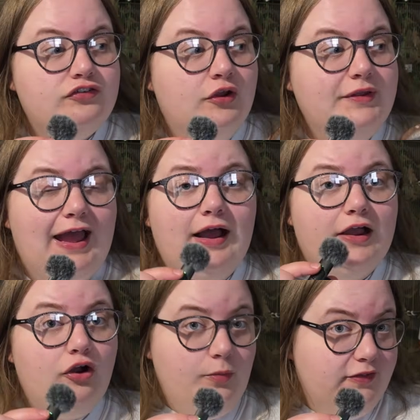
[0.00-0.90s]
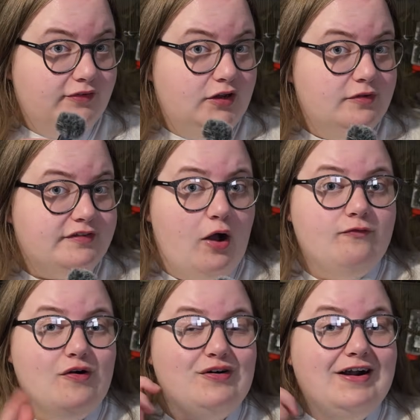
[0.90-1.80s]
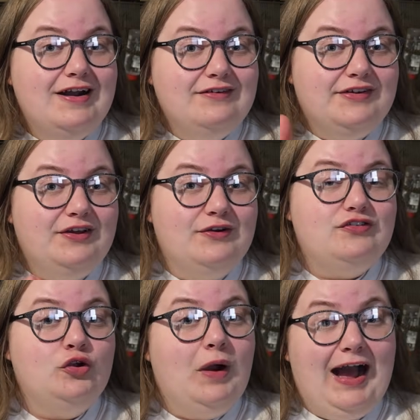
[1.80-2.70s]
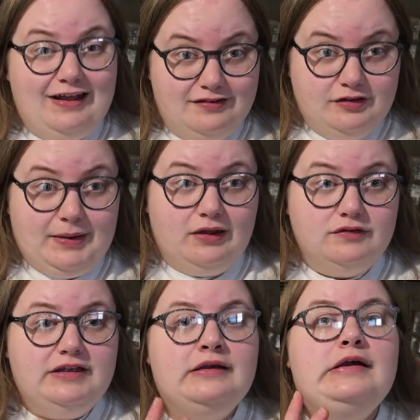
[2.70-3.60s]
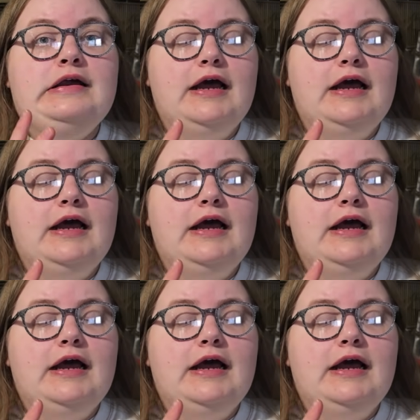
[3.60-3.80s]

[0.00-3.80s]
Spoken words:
So yeah, I hope this video was helpful for those who asked about it.